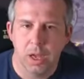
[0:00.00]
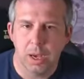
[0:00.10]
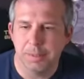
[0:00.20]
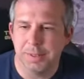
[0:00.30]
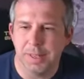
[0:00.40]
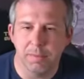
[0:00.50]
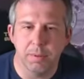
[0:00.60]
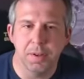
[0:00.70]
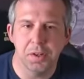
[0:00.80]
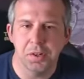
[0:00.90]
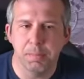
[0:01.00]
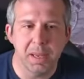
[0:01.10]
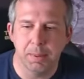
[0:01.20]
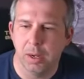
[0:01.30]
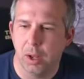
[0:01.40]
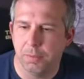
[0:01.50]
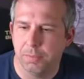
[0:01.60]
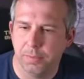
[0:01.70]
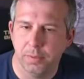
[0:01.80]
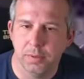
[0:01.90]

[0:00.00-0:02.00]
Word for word: Arbiter's even finishing people off.